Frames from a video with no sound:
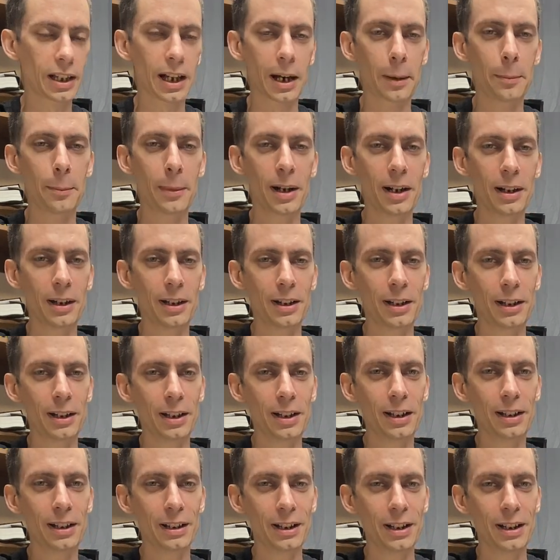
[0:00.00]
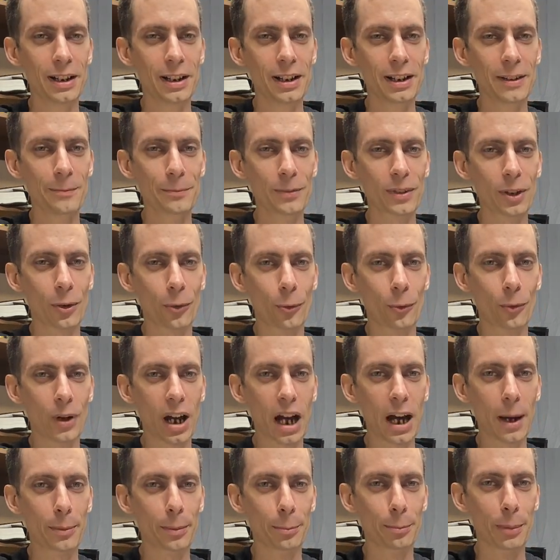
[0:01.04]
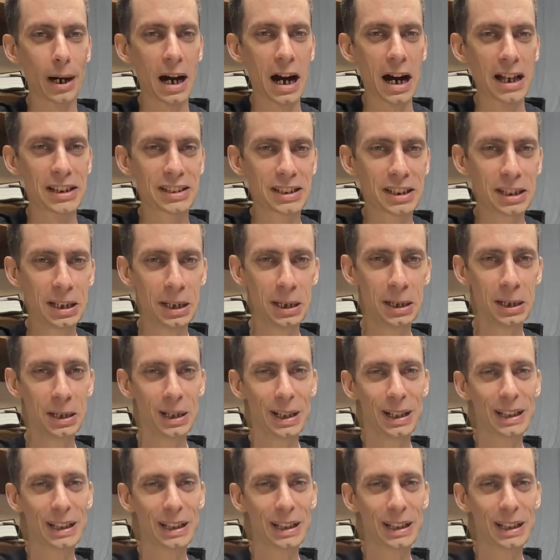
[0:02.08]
yeah, Rob Boss,